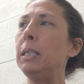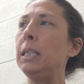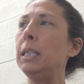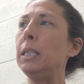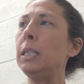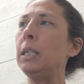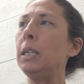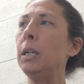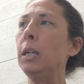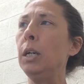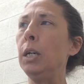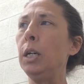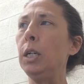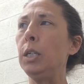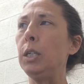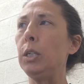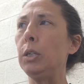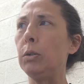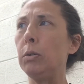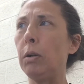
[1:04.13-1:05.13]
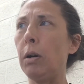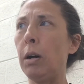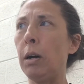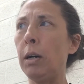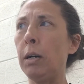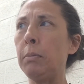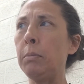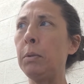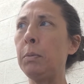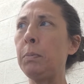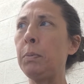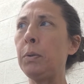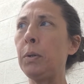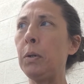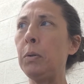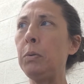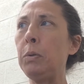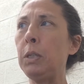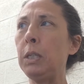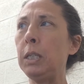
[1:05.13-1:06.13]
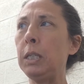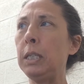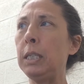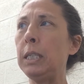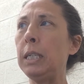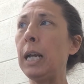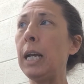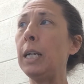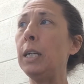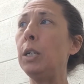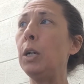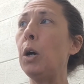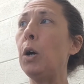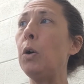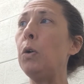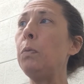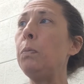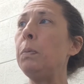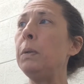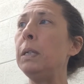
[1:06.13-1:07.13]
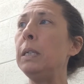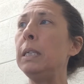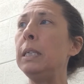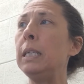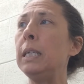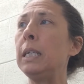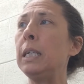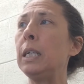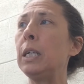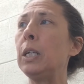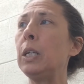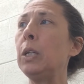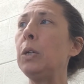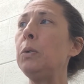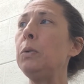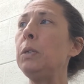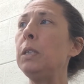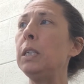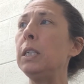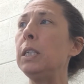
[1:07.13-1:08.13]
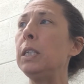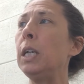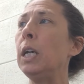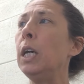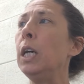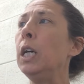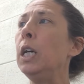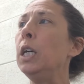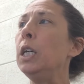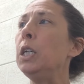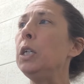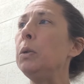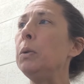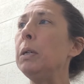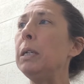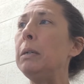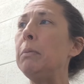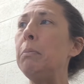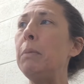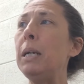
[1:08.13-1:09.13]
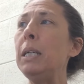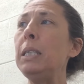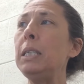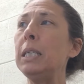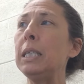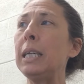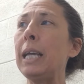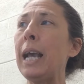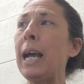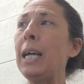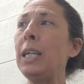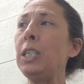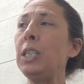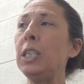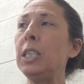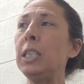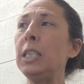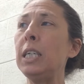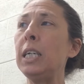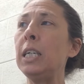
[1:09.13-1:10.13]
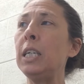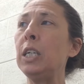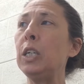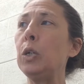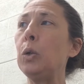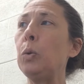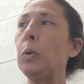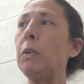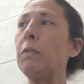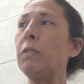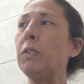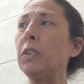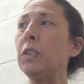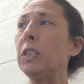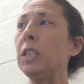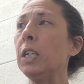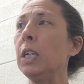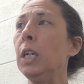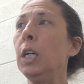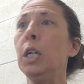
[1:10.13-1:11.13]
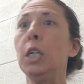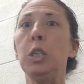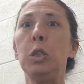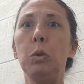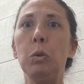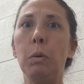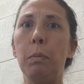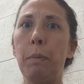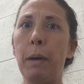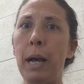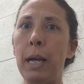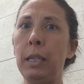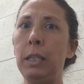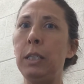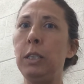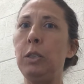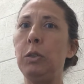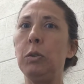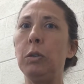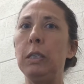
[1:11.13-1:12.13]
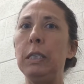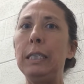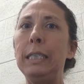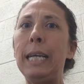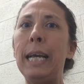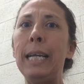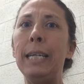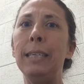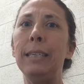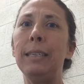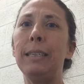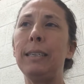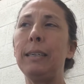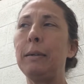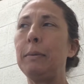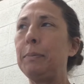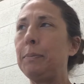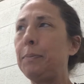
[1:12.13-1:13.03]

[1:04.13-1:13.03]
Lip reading: it. Your arm approaches, and it opens, and it closes. You had meant to catch it, and it quivers. You abandon your intent.